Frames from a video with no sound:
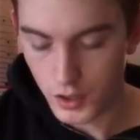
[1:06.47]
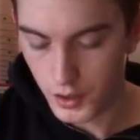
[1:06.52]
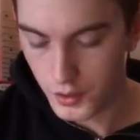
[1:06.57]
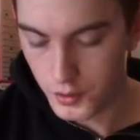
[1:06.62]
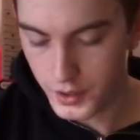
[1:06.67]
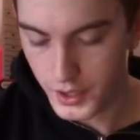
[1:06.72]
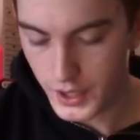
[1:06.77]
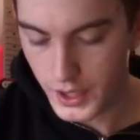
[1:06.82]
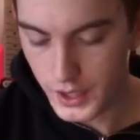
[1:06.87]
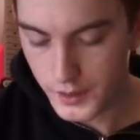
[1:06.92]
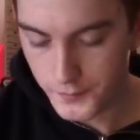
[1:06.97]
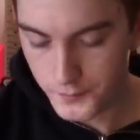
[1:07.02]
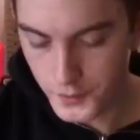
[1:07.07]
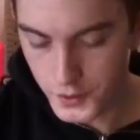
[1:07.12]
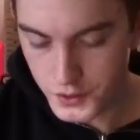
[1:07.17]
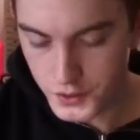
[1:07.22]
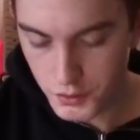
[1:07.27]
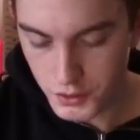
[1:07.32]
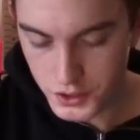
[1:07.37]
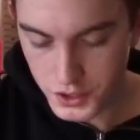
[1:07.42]
Okay,
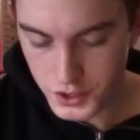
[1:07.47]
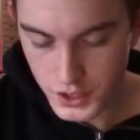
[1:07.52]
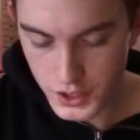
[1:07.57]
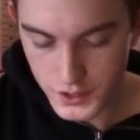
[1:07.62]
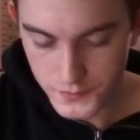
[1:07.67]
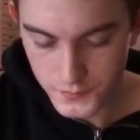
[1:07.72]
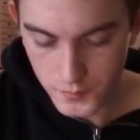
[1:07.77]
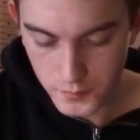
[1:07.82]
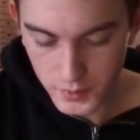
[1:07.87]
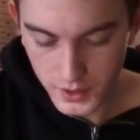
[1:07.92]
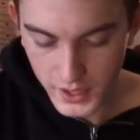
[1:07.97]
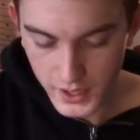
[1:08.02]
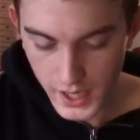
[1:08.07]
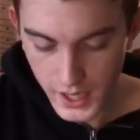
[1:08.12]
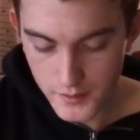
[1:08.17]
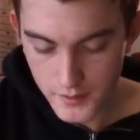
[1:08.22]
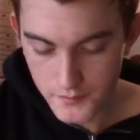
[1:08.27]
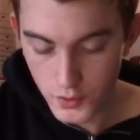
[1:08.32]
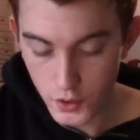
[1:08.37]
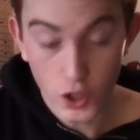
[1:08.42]
first question is from
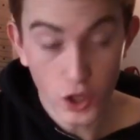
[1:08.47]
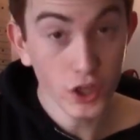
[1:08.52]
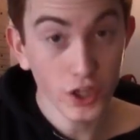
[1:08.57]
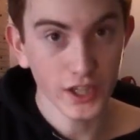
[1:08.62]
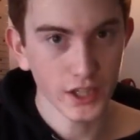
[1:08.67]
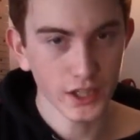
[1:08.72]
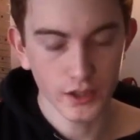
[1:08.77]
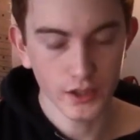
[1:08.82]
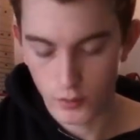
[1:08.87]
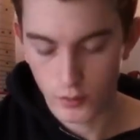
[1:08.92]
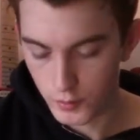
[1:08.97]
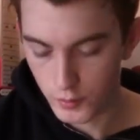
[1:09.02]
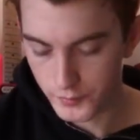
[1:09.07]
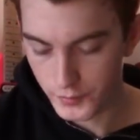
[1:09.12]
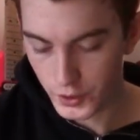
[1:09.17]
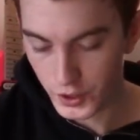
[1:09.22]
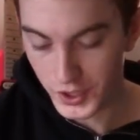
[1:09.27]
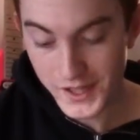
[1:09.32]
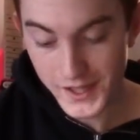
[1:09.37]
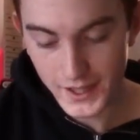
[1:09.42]
Ken Verhiki, or
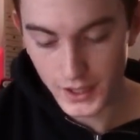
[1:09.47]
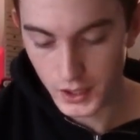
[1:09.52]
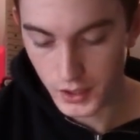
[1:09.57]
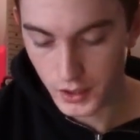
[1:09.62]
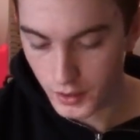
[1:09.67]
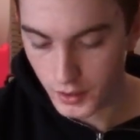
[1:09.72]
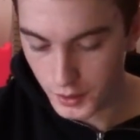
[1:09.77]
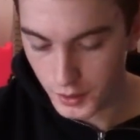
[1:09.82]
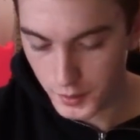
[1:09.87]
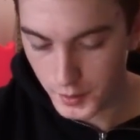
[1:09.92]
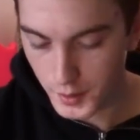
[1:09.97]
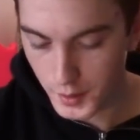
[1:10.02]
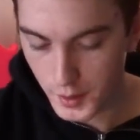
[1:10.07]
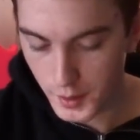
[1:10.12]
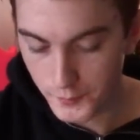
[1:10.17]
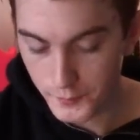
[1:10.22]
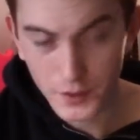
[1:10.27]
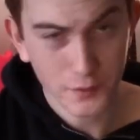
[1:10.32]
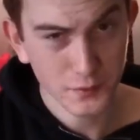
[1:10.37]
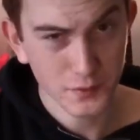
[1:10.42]
Verhiki. I
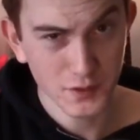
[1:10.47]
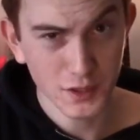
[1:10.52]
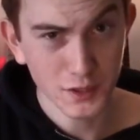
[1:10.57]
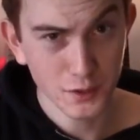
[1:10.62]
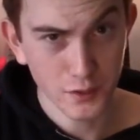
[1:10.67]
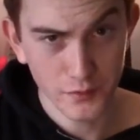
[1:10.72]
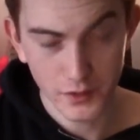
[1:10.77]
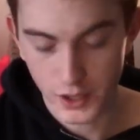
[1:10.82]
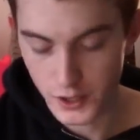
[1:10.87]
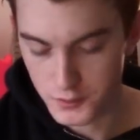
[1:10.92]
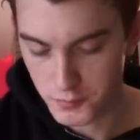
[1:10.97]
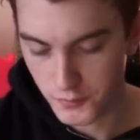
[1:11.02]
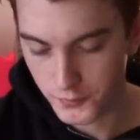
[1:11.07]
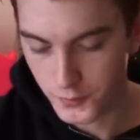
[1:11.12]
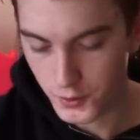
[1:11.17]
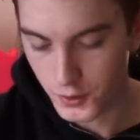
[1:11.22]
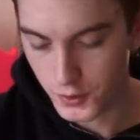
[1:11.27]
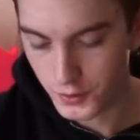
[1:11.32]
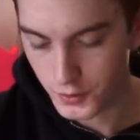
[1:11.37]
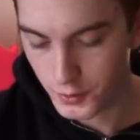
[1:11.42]
think I've seen your videos
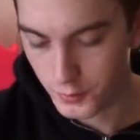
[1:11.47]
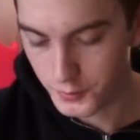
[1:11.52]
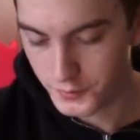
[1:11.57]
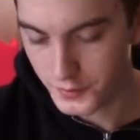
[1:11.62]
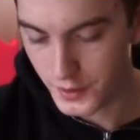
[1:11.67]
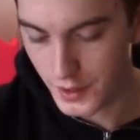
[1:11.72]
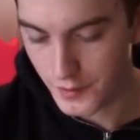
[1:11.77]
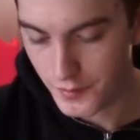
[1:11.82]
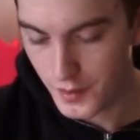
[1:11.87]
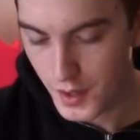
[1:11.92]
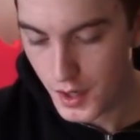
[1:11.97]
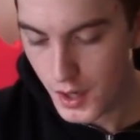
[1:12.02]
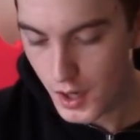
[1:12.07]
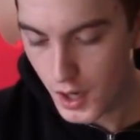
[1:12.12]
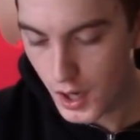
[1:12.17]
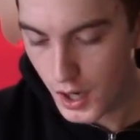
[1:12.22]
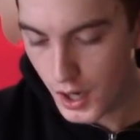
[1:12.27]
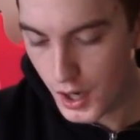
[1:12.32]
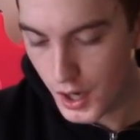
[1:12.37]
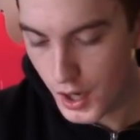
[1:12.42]
before, cool stuff.
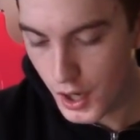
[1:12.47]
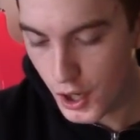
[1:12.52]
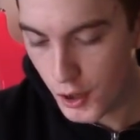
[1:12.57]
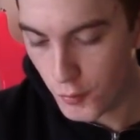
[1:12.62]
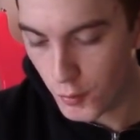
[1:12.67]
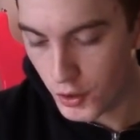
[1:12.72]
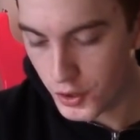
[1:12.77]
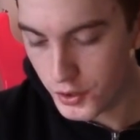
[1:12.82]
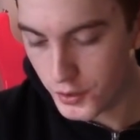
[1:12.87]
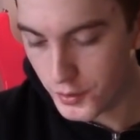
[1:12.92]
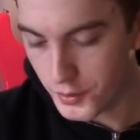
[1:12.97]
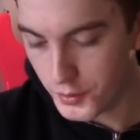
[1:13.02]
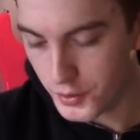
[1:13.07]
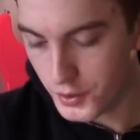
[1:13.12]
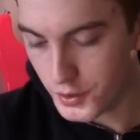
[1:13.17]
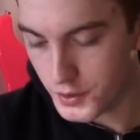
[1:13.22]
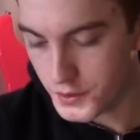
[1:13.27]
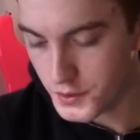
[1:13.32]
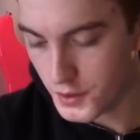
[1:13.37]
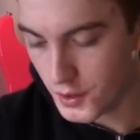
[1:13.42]
What are your
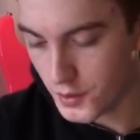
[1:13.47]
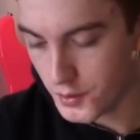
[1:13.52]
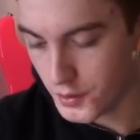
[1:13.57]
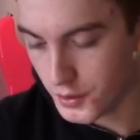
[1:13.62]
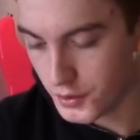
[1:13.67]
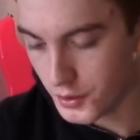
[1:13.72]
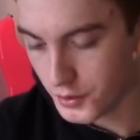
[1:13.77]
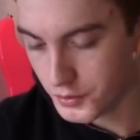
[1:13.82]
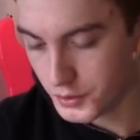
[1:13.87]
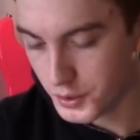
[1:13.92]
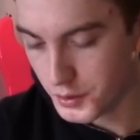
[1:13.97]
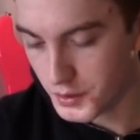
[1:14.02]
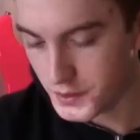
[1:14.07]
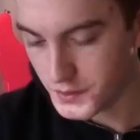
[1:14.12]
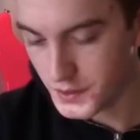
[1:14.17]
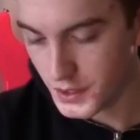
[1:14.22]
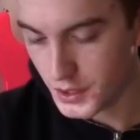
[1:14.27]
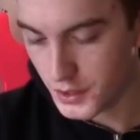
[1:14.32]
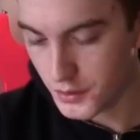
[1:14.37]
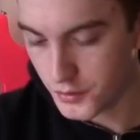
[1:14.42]
thoughts on the
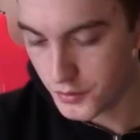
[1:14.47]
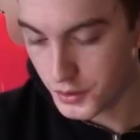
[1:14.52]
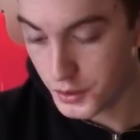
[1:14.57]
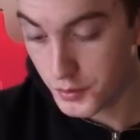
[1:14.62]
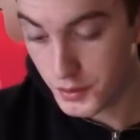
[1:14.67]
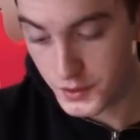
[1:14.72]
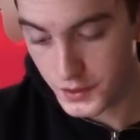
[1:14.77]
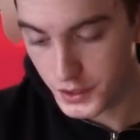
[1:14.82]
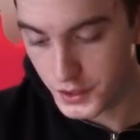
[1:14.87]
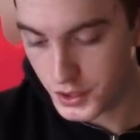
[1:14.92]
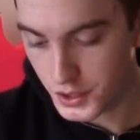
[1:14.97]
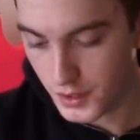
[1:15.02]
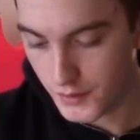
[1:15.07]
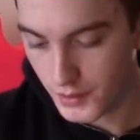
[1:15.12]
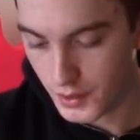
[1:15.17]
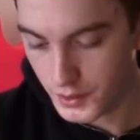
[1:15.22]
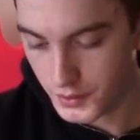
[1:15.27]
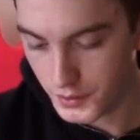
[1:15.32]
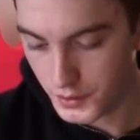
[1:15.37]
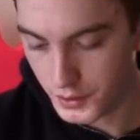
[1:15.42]
non-USA or USA
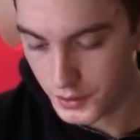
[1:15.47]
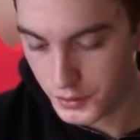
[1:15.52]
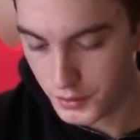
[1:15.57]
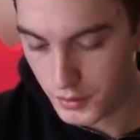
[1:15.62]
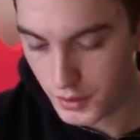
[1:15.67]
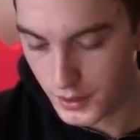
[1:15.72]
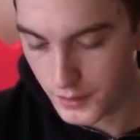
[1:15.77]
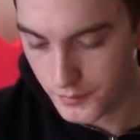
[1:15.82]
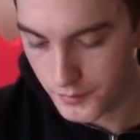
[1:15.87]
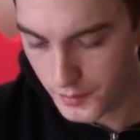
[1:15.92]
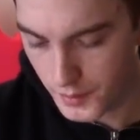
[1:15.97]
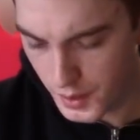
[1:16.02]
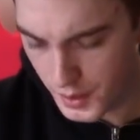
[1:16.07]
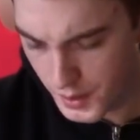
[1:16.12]
Charvels? And I do have,